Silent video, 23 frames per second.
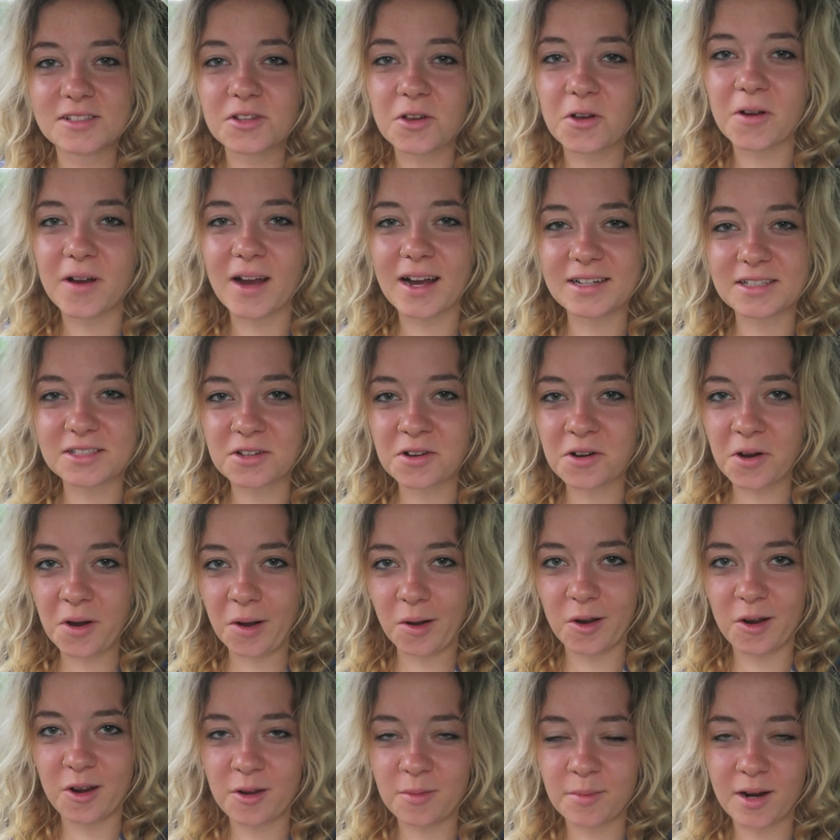So I just got
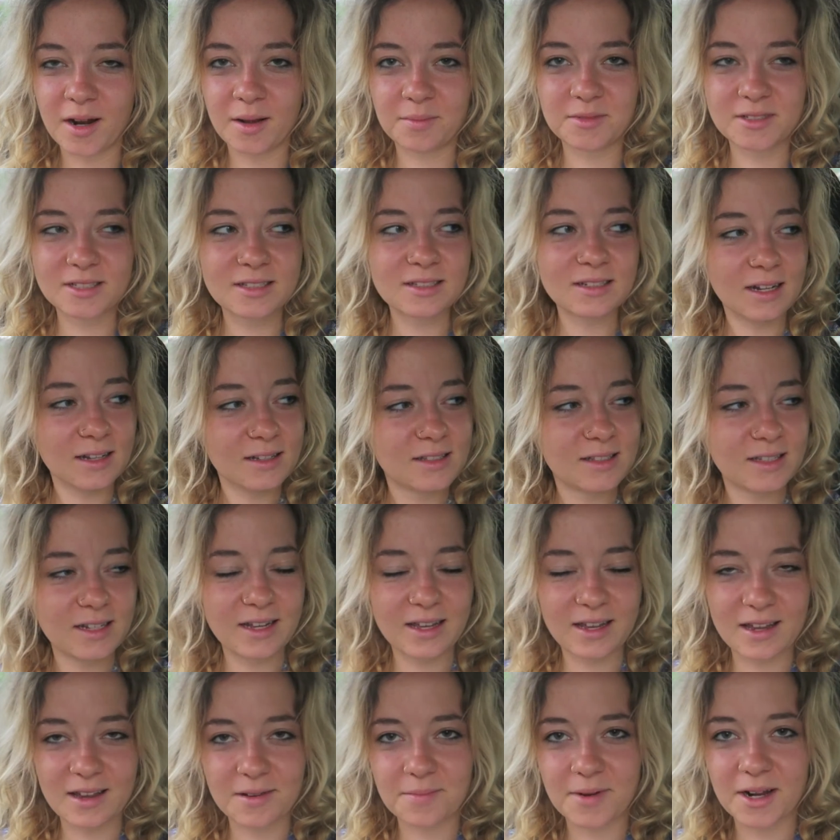home and I'm just
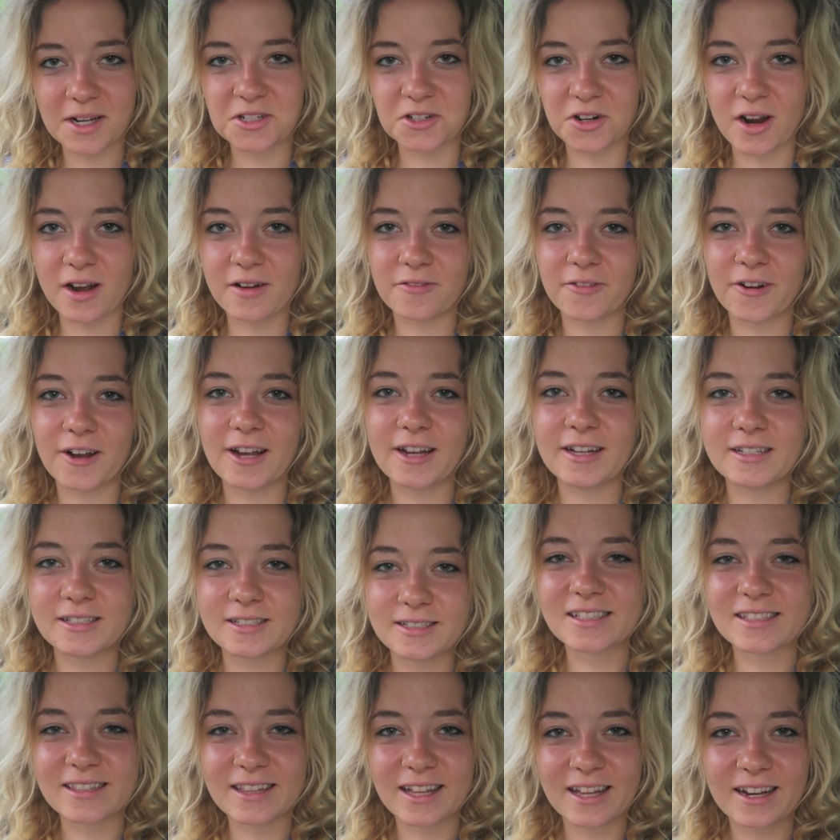sitting in my driveway,
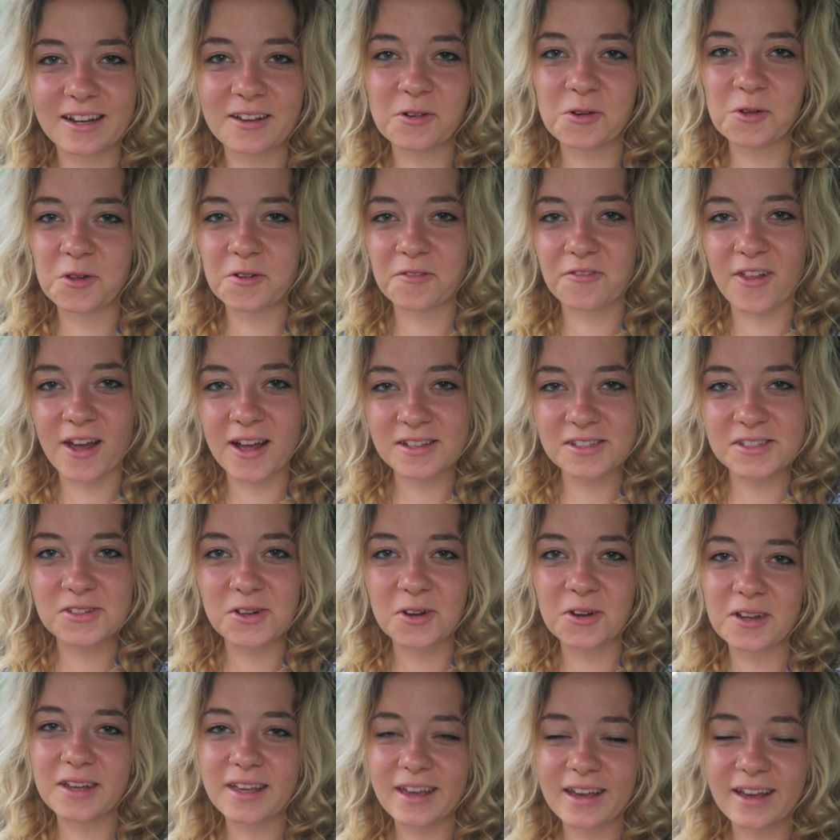just letting all of that
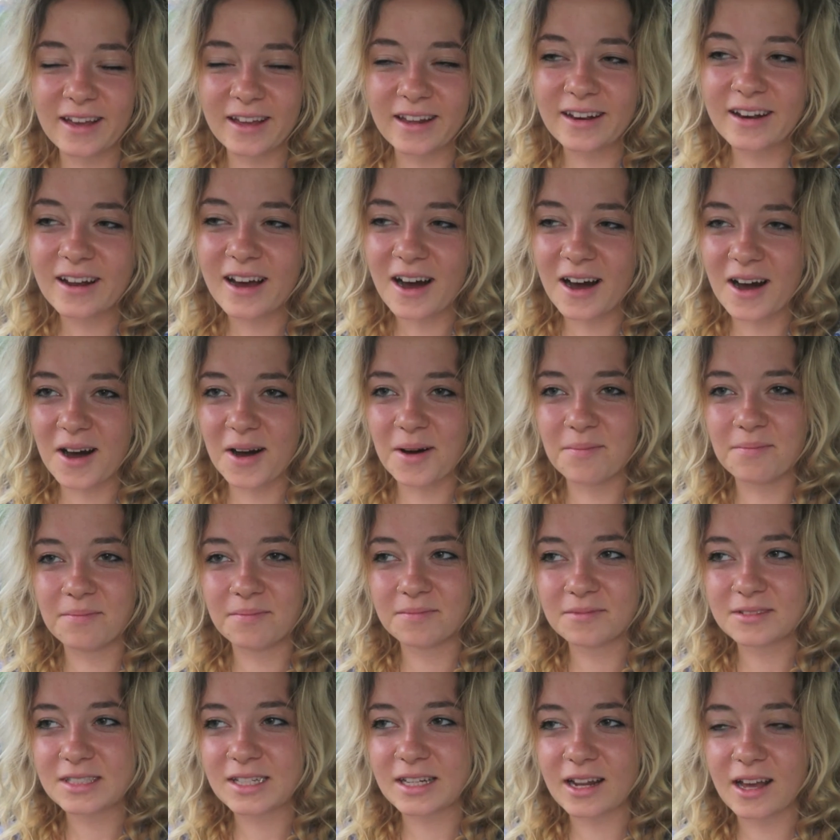soak in. Um,
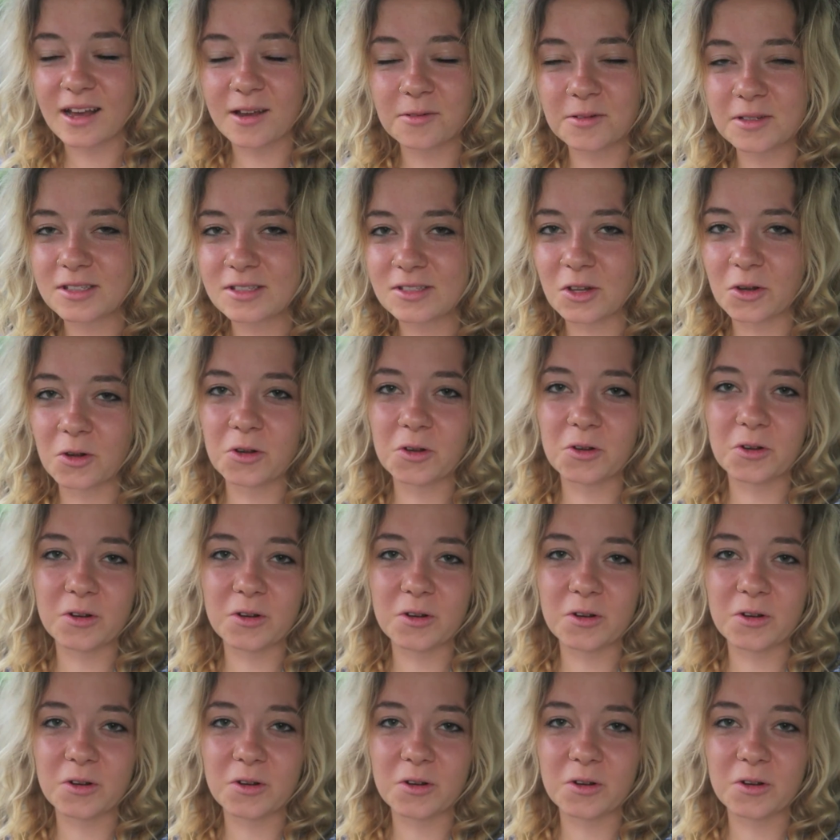today was so